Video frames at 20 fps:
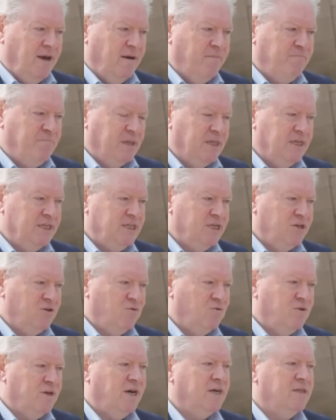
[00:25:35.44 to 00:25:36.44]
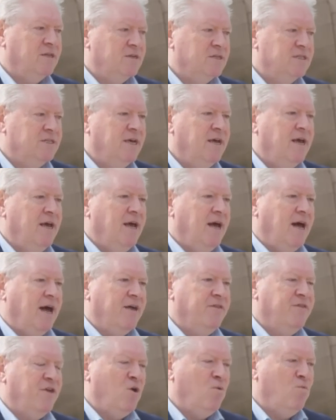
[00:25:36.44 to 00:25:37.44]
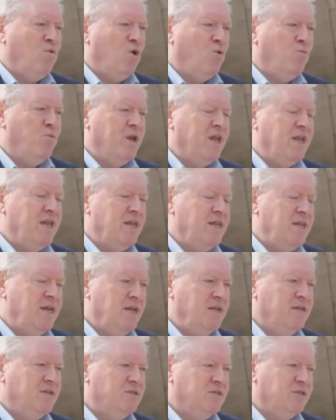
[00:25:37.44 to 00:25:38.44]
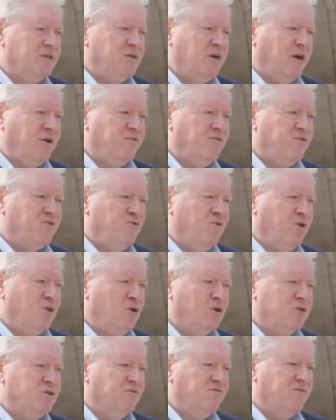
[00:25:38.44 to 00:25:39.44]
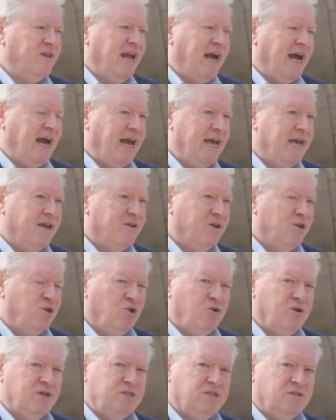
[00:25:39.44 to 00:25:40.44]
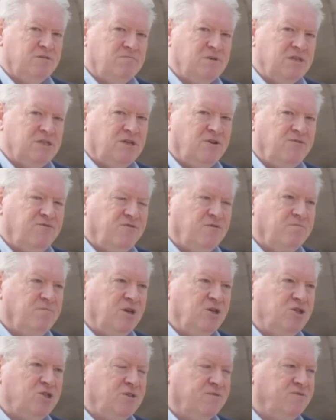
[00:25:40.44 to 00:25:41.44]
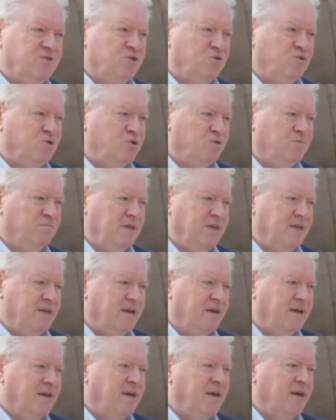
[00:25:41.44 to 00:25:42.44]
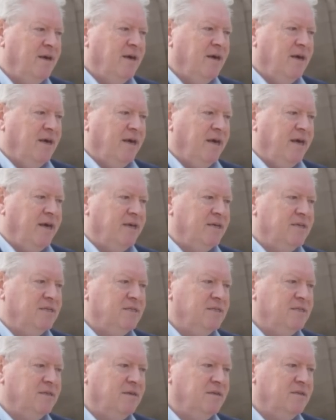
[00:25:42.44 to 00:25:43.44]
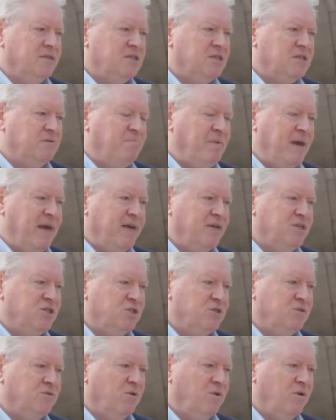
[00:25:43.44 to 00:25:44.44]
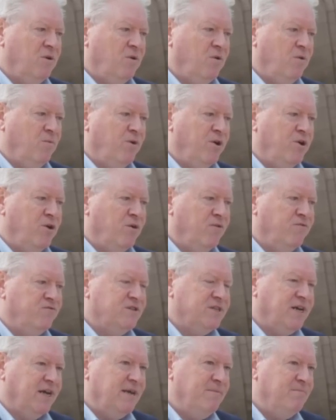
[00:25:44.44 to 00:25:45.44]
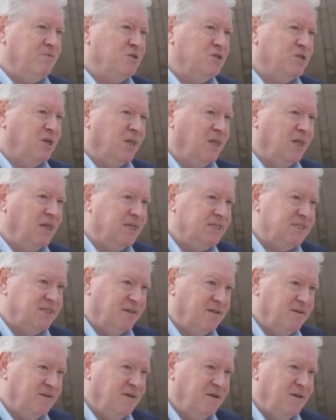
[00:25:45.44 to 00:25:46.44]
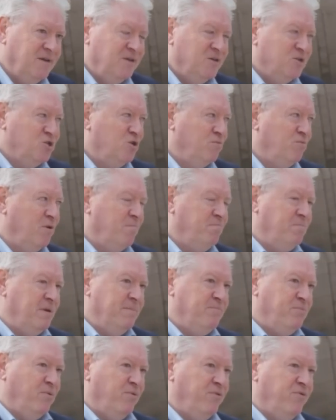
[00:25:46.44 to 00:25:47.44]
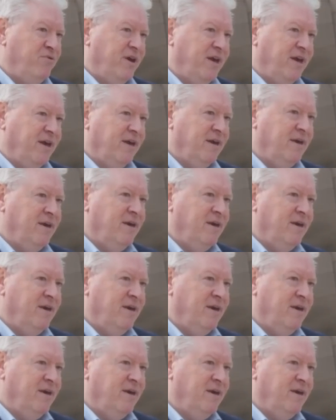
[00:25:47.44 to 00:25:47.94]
political colours. I think what we need to cut through a lot of the angry noise and misinformation of social media is space where you have time to listen to what people think.